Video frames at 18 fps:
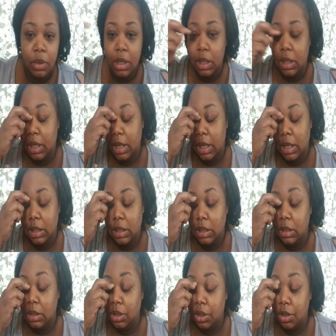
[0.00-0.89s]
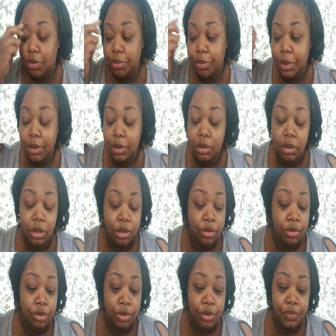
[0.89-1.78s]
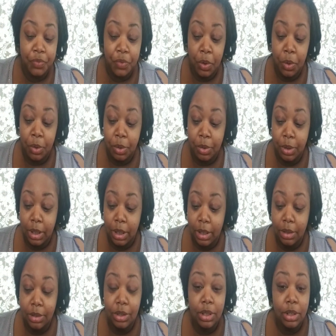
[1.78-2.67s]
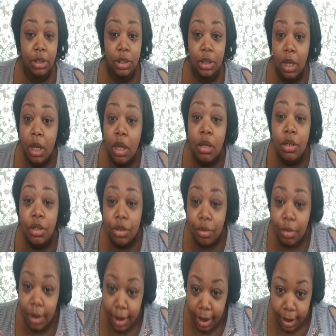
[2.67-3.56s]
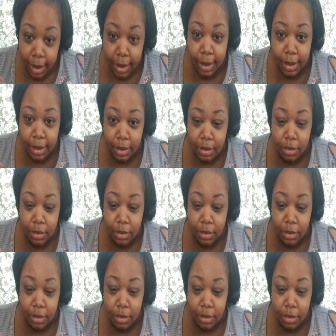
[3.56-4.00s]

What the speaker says: Ladies and gentlemen, children of all ages, do not